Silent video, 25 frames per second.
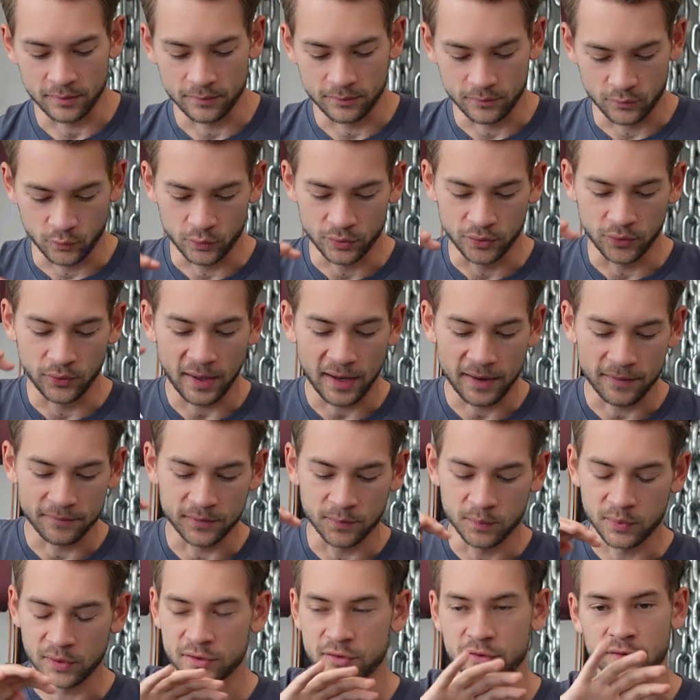when you have the
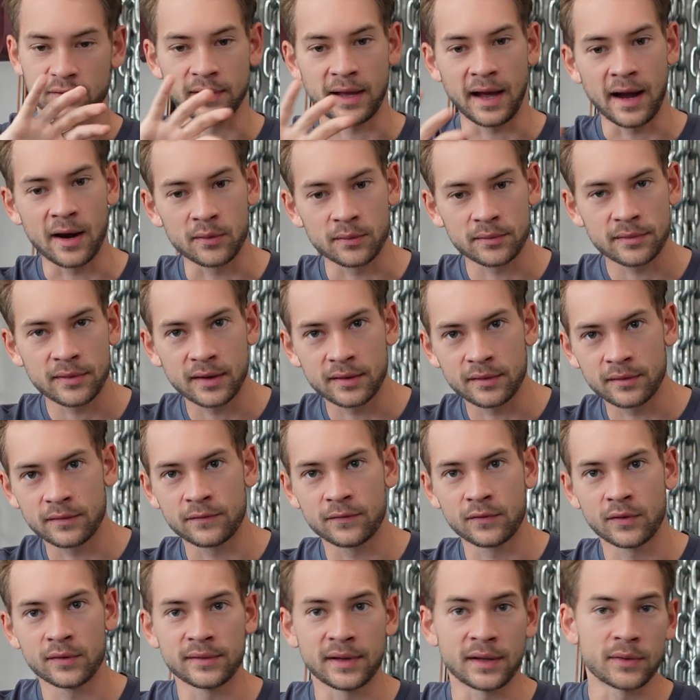pressure on the outside of the
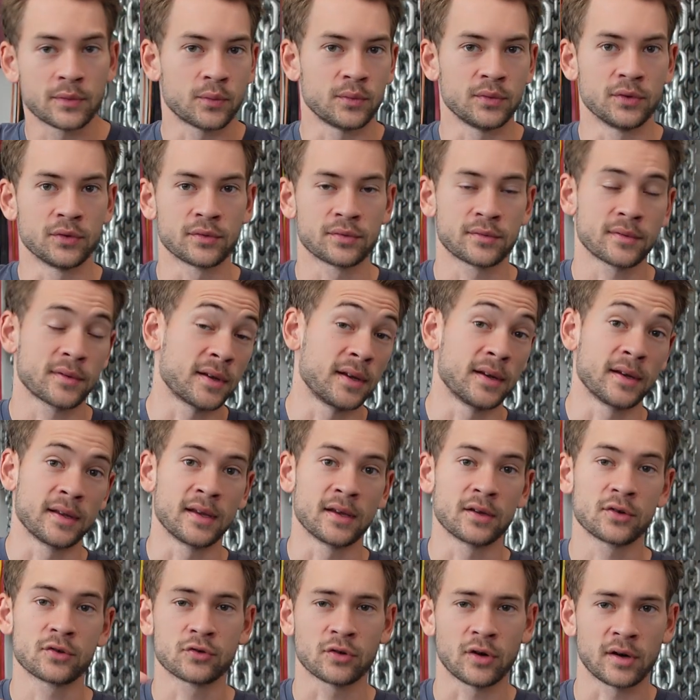foot, that's when you're going to
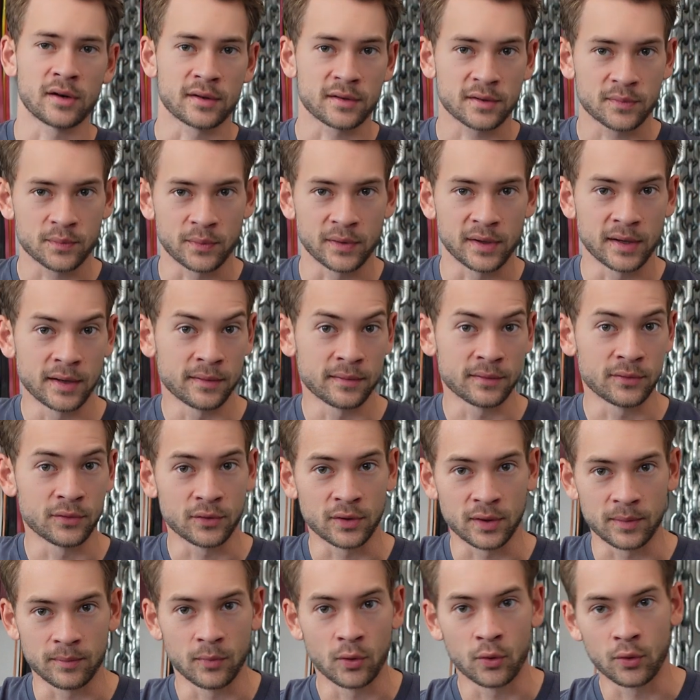get chronic sprains, and you
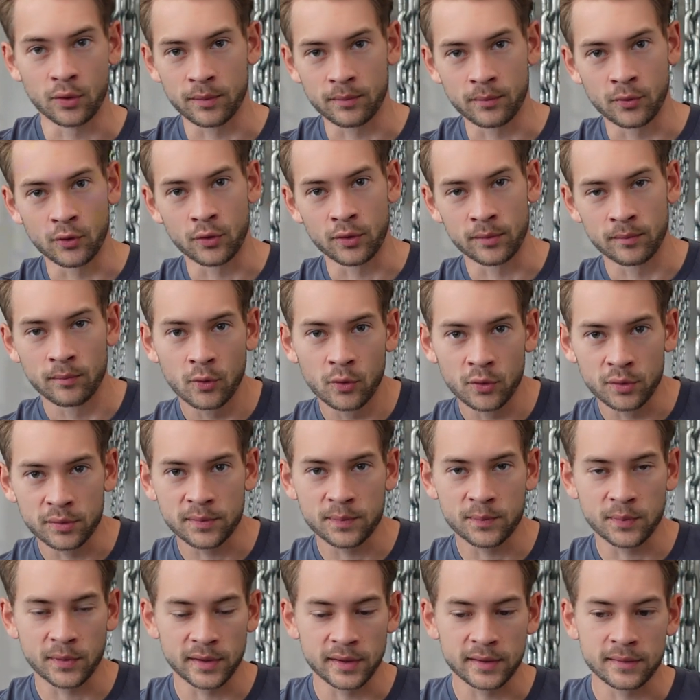get more and more and more
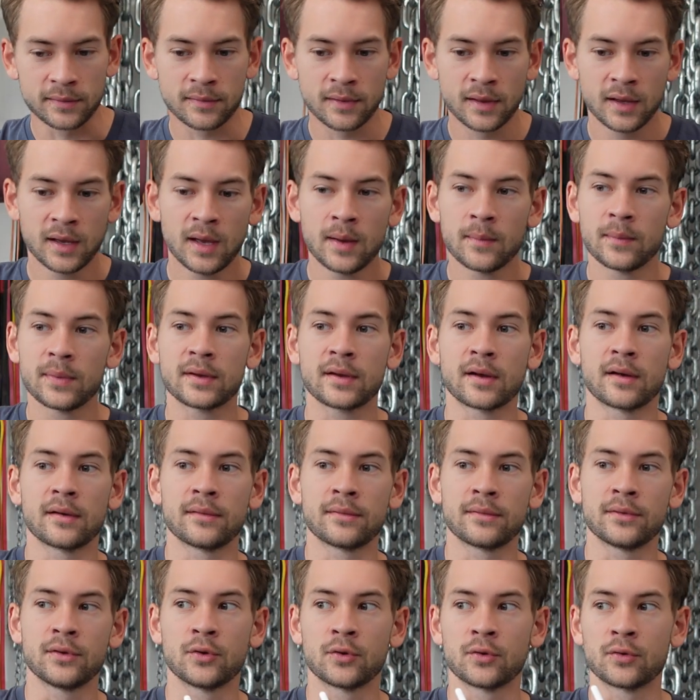sprains because
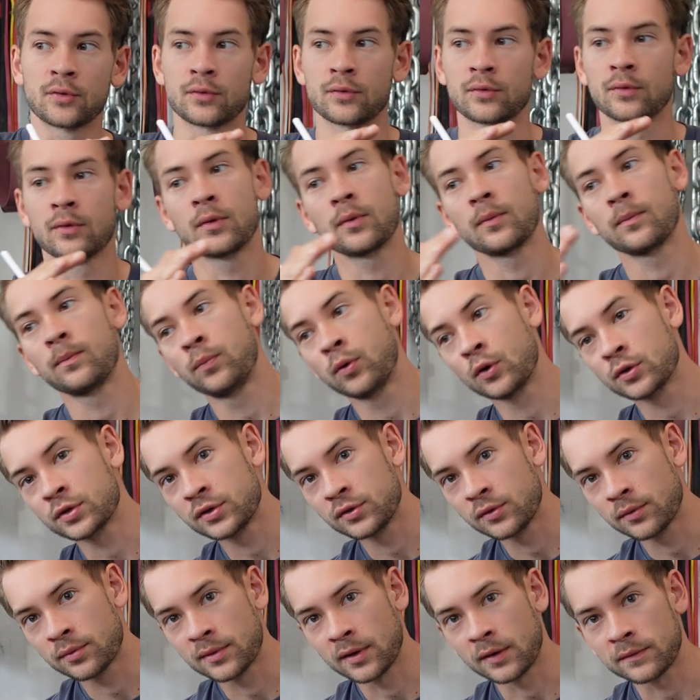you're pushing
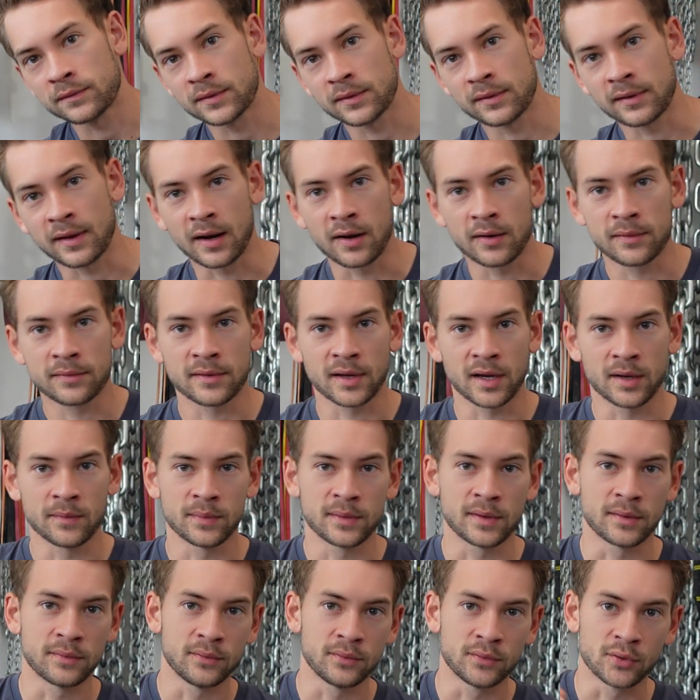yourself to the outside,
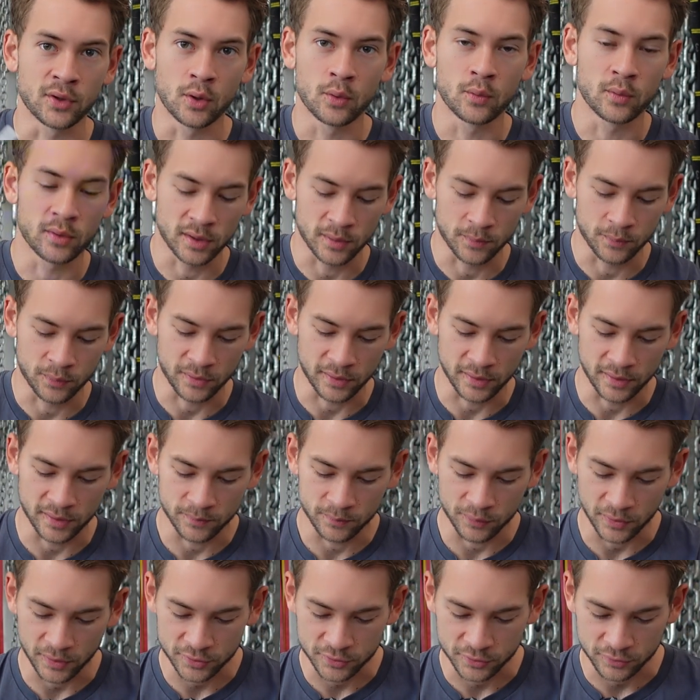because you don't want to put any
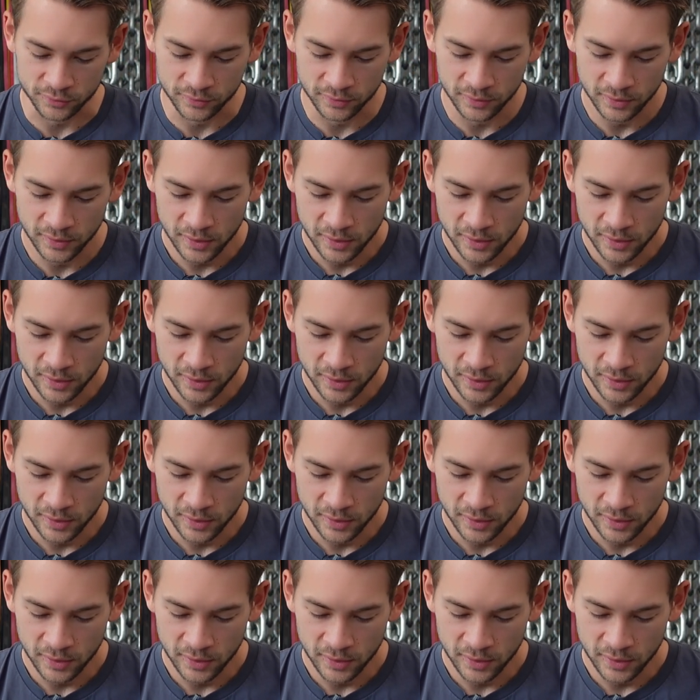pressure